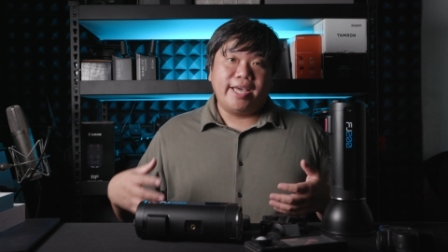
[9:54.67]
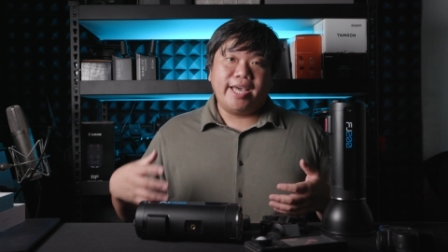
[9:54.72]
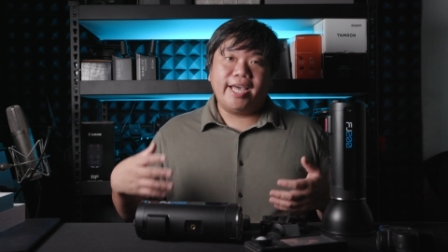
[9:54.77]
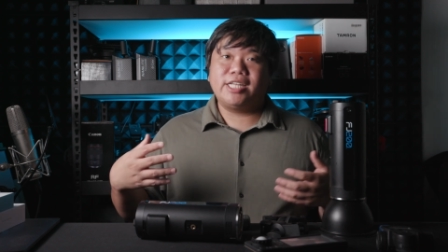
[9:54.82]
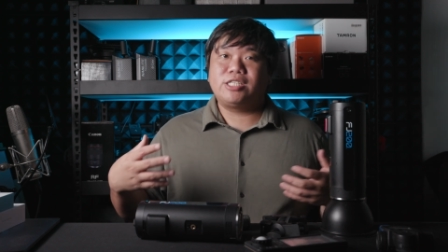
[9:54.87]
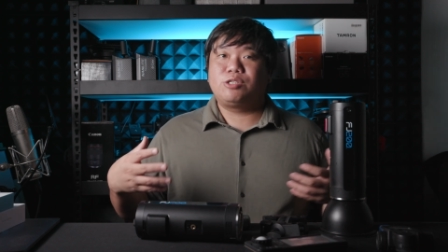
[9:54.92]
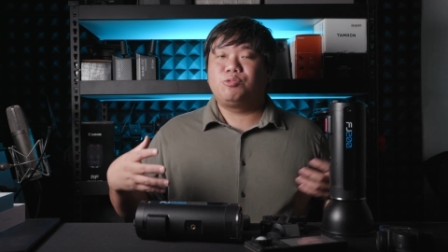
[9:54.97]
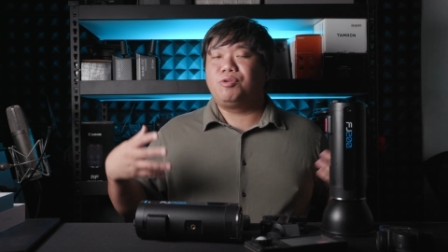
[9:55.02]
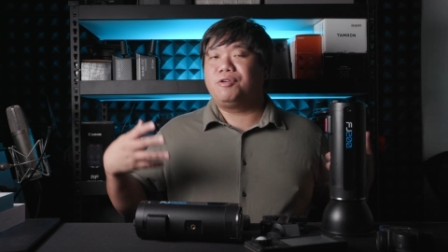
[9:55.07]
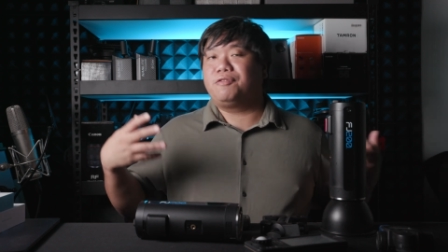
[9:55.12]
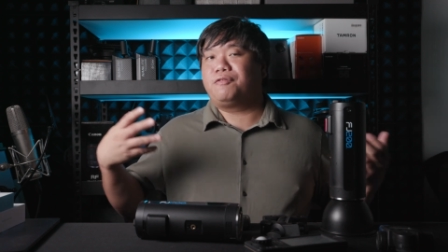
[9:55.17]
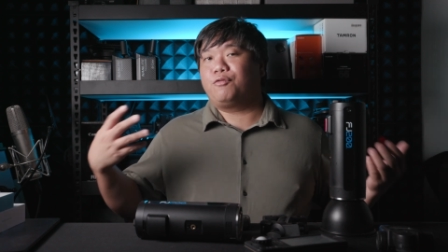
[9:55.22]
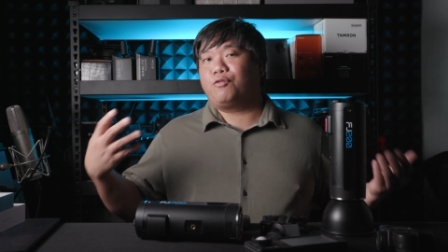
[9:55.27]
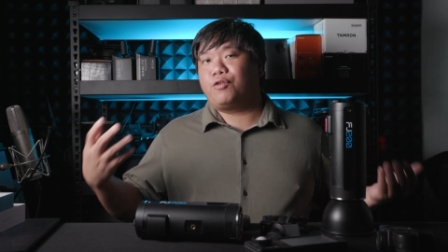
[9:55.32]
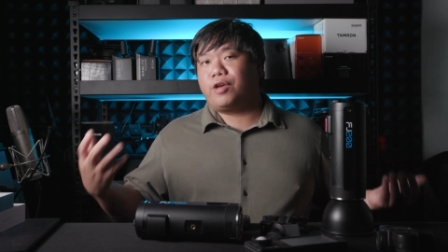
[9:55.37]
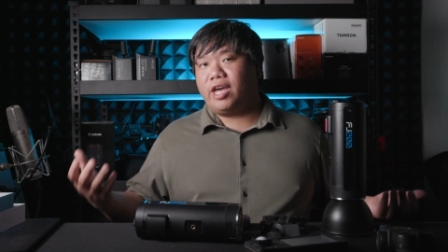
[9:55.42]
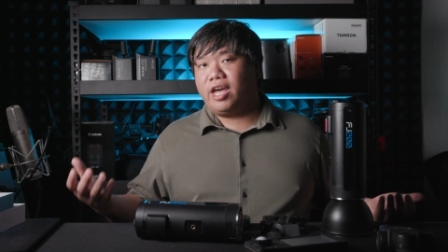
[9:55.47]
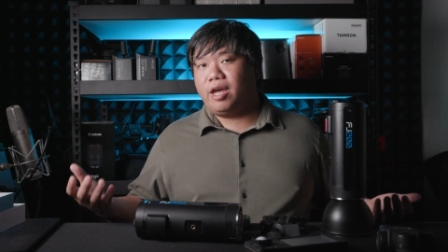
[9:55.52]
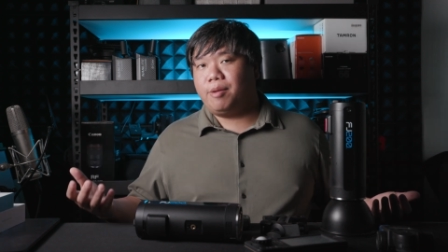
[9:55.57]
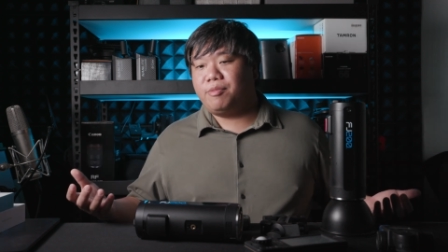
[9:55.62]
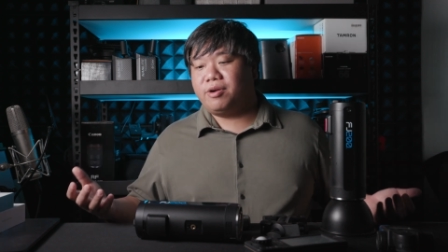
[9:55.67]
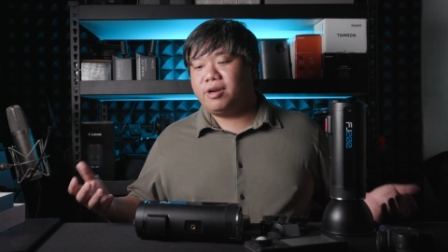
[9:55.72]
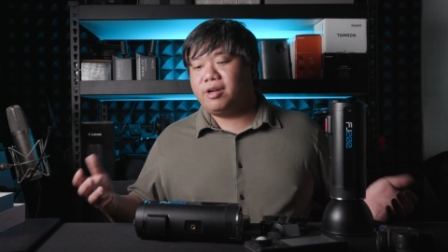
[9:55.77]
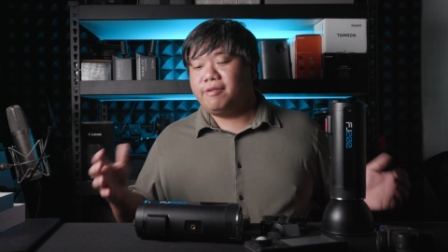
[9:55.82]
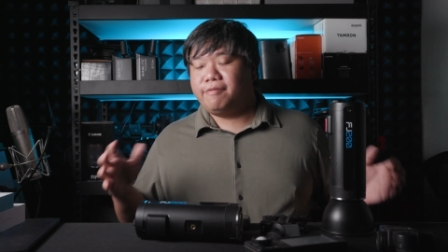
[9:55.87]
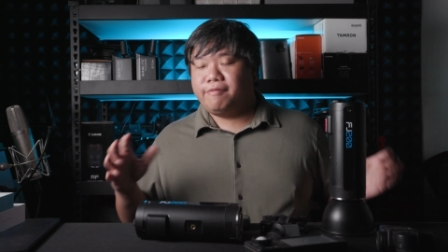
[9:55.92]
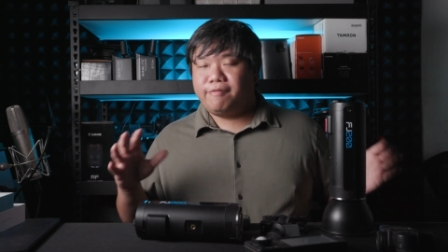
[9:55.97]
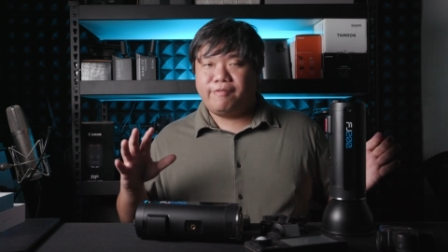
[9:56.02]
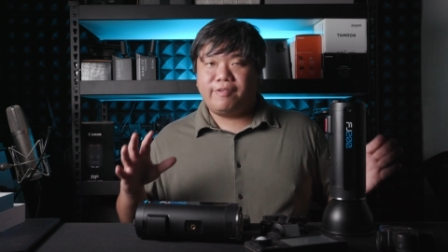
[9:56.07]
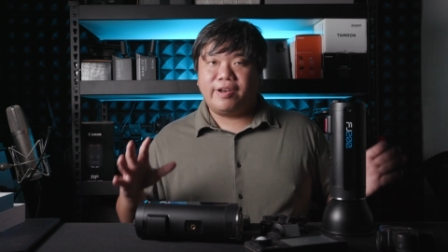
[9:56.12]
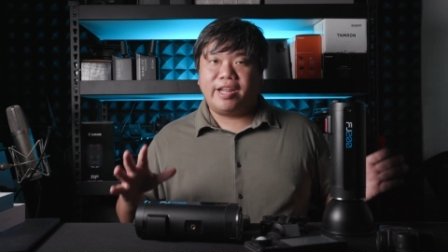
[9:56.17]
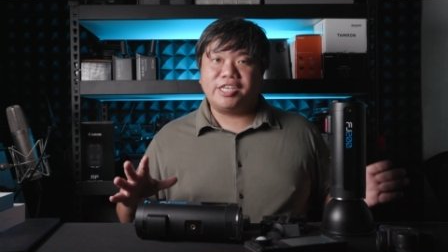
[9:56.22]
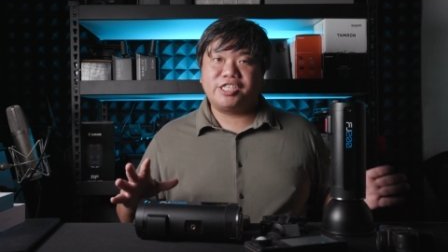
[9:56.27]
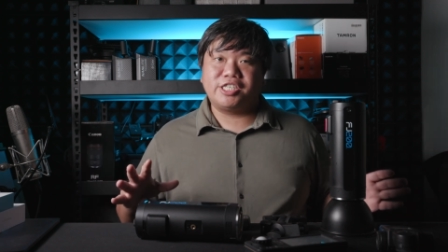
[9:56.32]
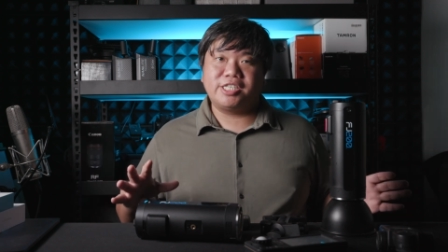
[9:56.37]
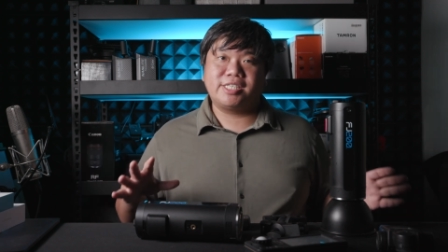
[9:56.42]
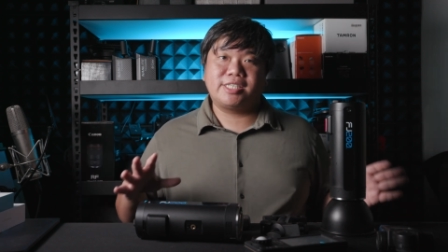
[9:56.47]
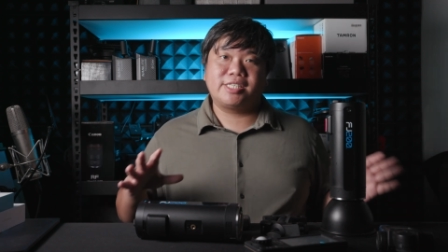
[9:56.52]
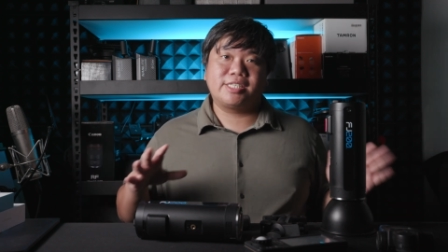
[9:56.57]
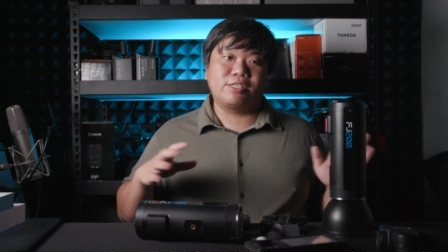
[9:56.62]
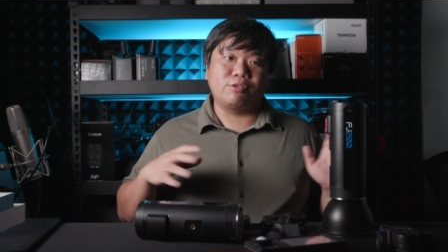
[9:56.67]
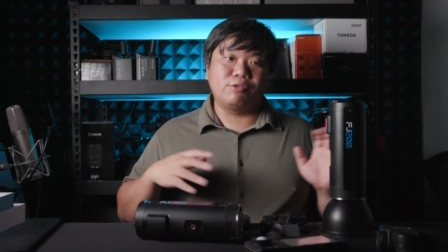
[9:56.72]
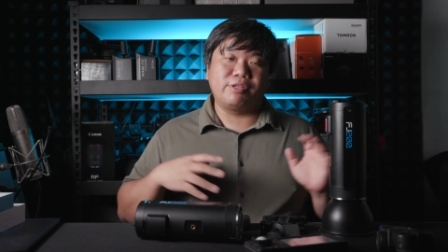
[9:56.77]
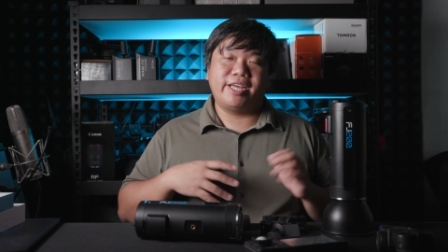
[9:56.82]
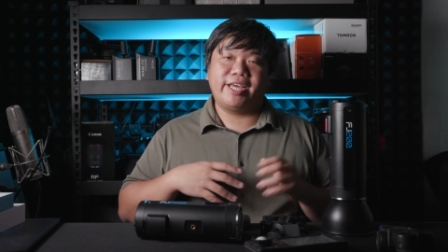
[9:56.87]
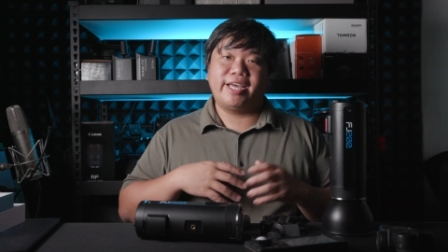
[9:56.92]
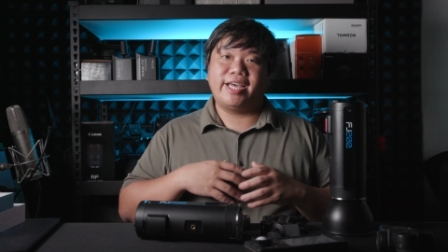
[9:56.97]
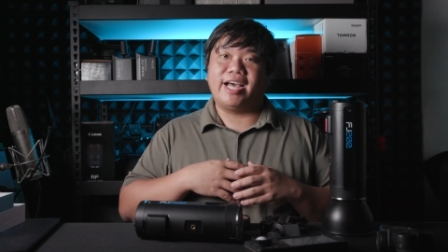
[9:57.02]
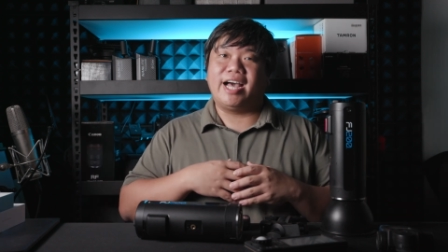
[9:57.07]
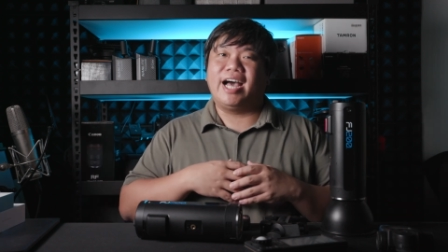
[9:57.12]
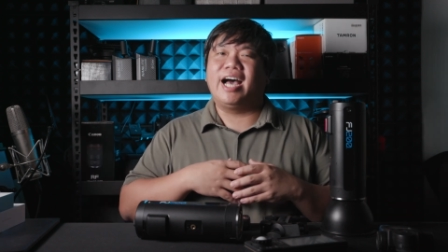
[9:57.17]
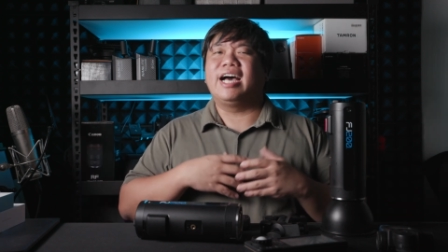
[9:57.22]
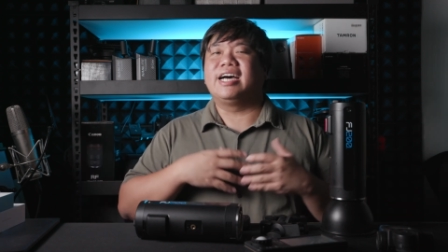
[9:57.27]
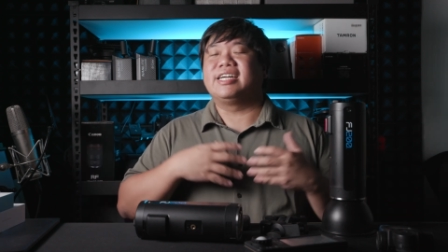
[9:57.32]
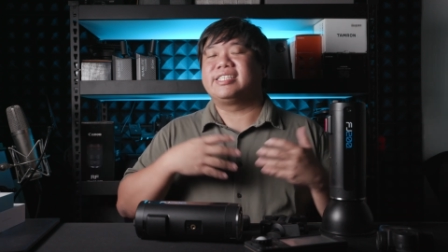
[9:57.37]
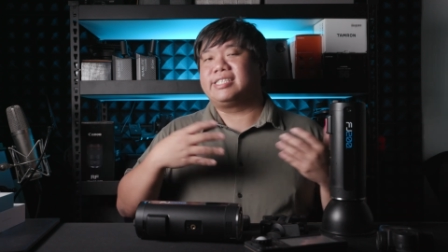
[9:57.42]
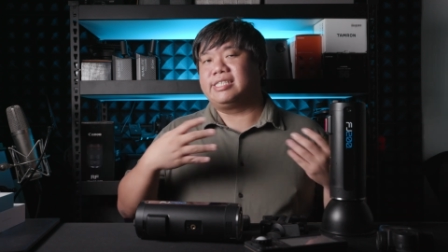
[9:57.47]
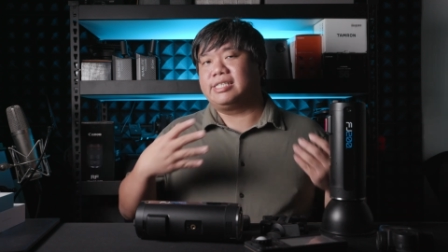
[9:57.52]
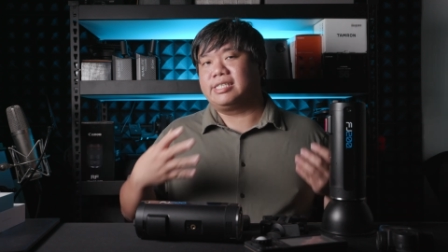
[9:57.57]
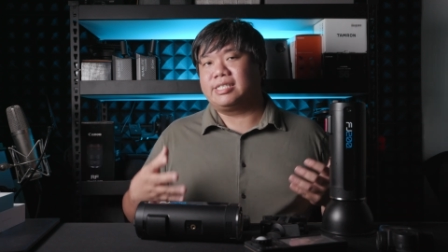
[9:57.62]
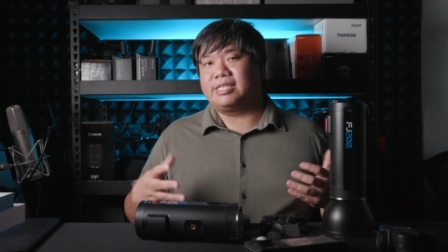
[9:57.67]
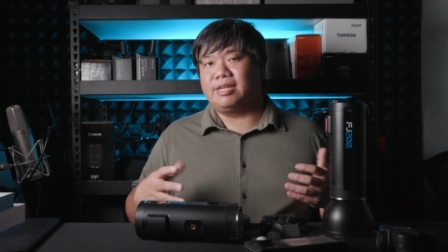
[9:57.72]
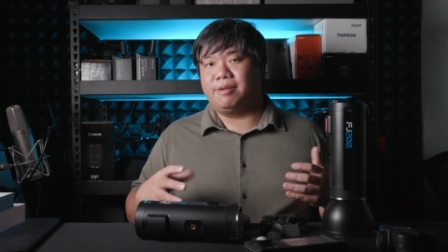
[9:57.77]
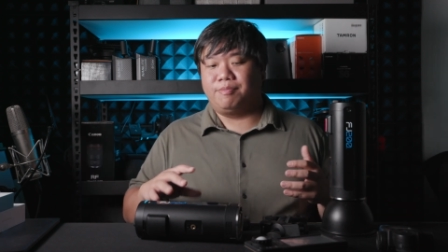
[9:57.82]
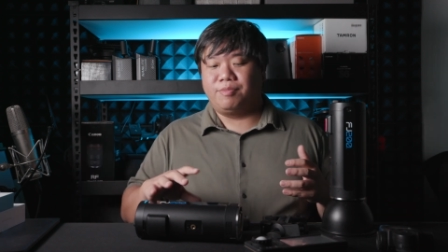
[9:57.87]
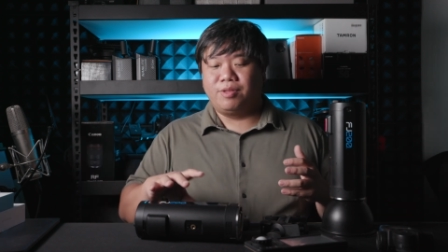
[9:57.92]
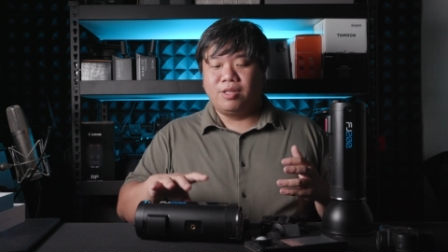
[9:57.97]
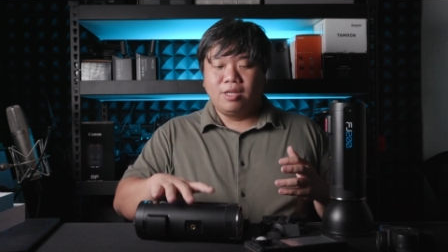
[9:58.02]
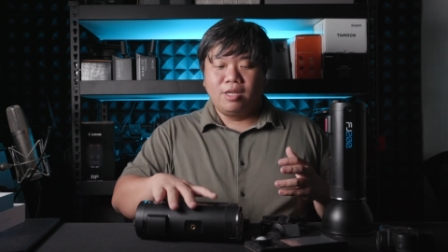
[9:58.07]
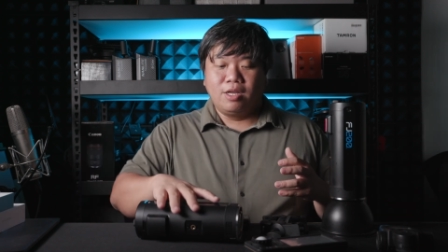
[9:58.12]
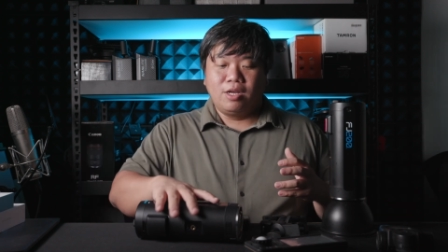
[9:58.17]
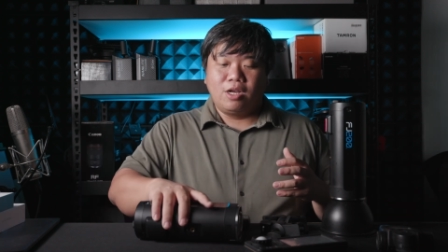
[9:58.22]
As with camera, flashes today are a system.